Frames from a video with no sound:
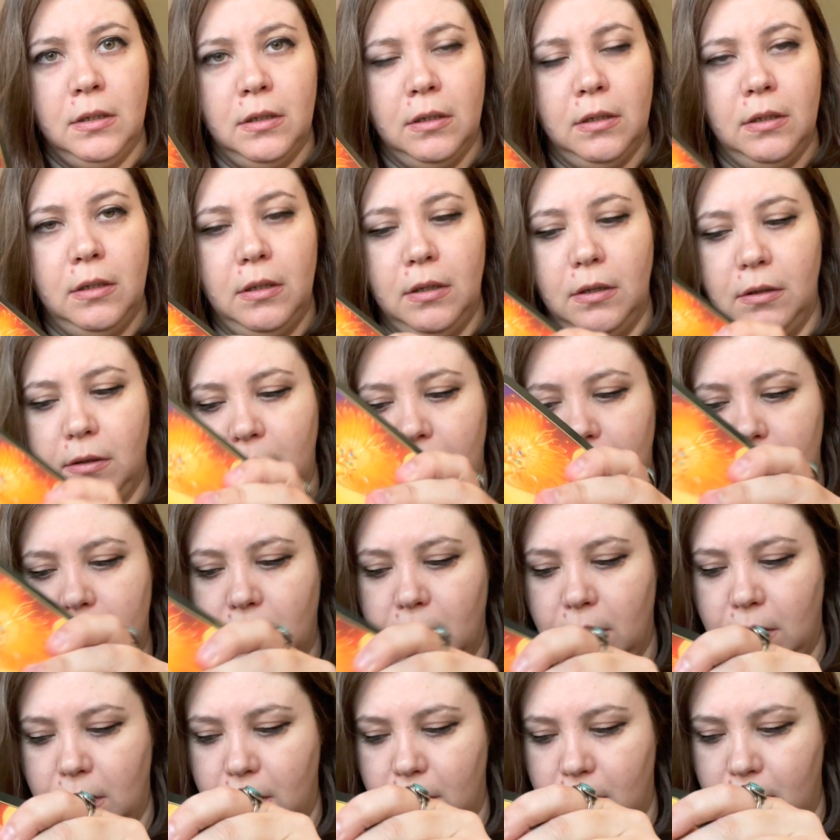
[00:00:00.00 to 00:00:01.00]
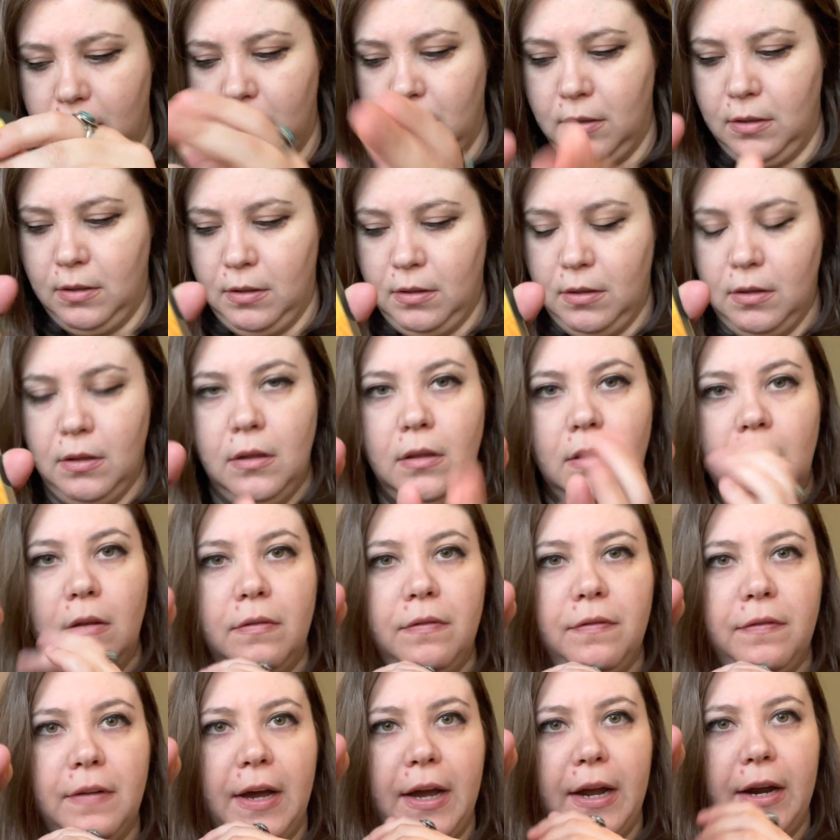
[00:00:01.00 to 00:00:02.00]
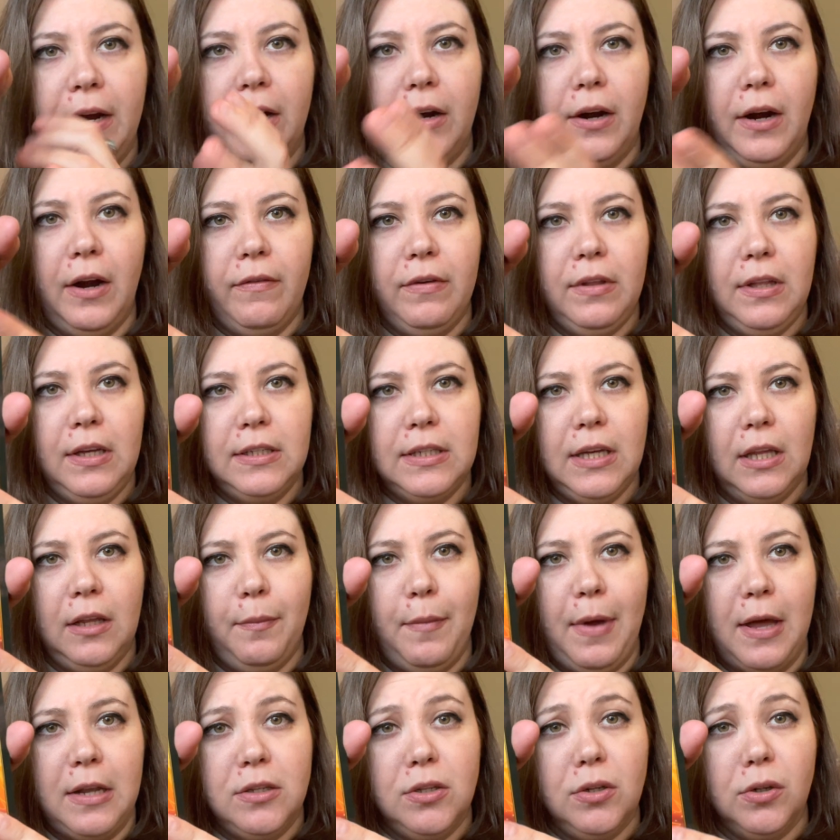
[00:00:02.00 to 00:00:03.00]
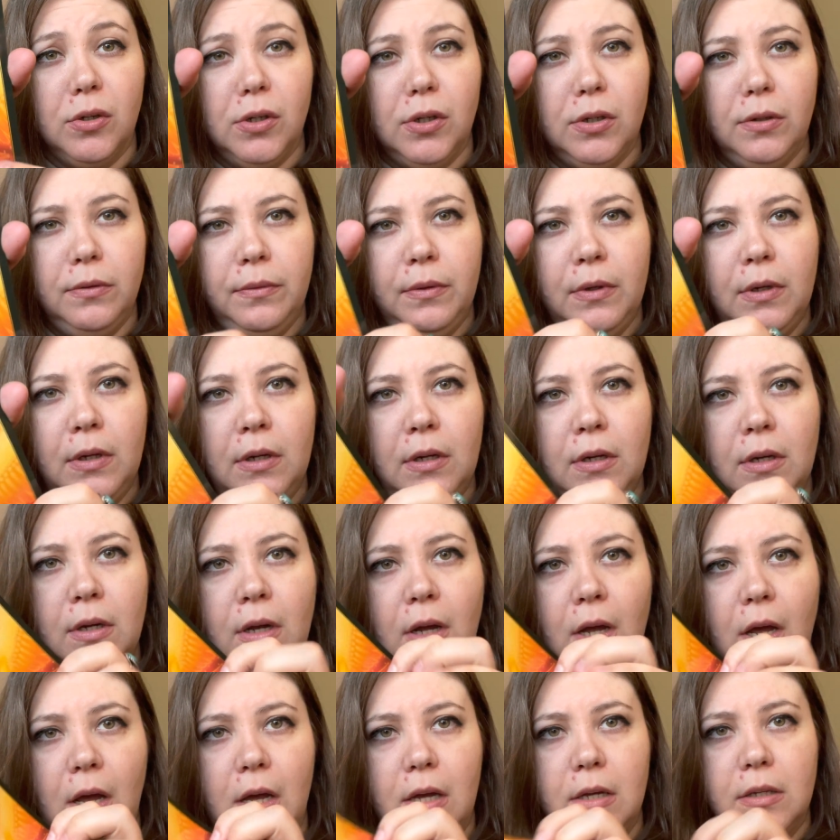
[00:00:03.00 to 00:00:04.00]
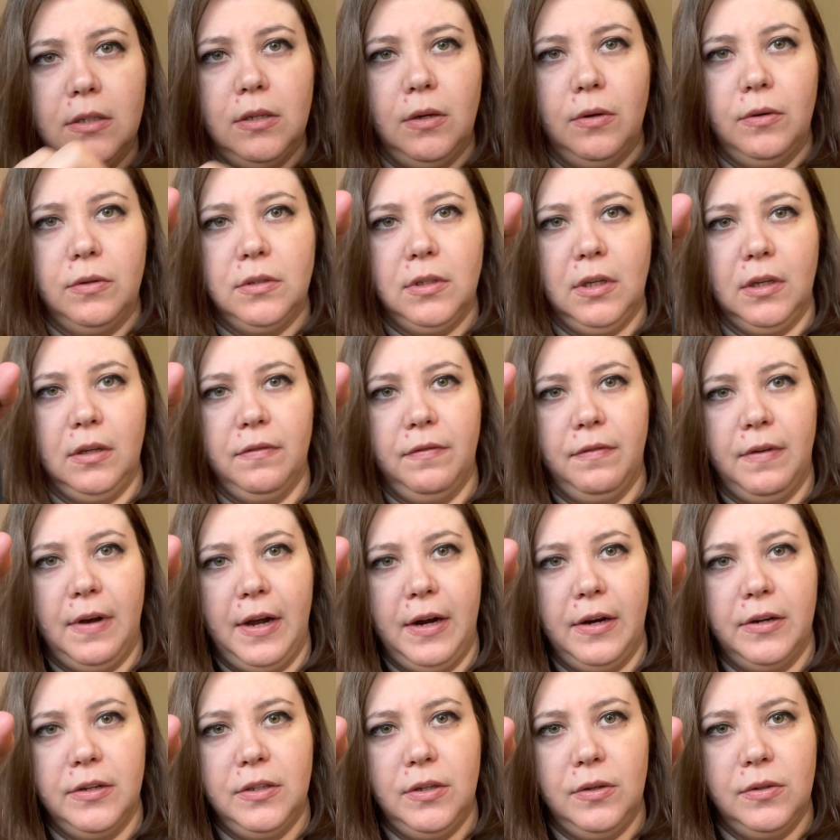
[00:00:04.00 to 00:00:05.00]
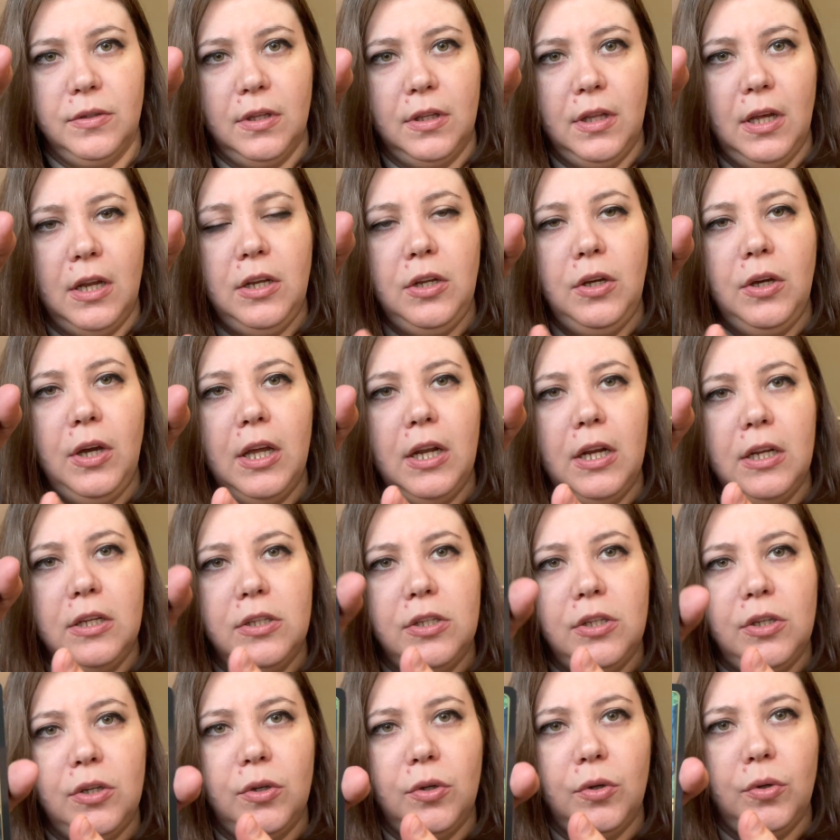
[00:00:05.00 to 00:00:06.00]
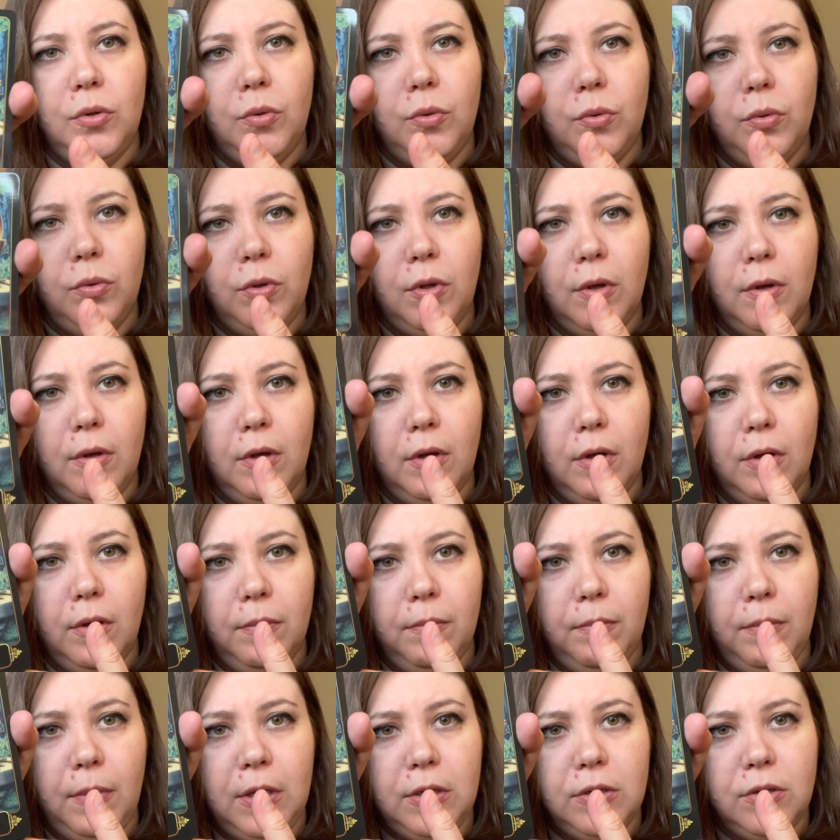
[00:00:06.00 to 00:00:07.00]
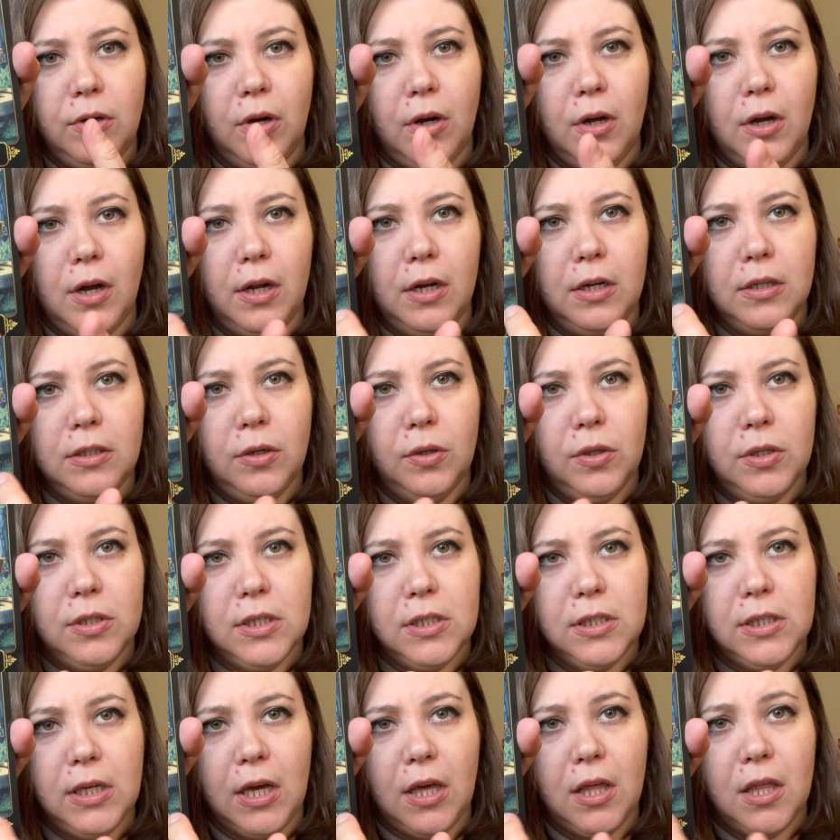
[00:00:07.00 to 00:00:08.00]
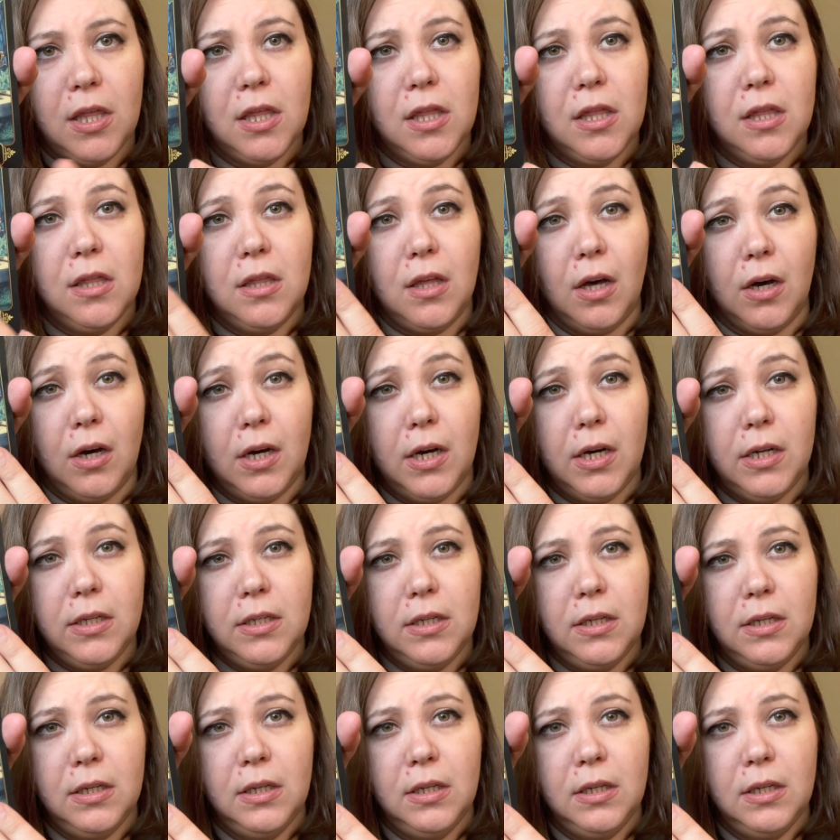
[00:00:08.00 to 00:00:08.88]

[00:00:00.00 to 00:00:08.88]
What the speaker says: You know, these are the fire, everything's elemental. So it's like fire suits. And then you get into the major arcana. So this is like thought,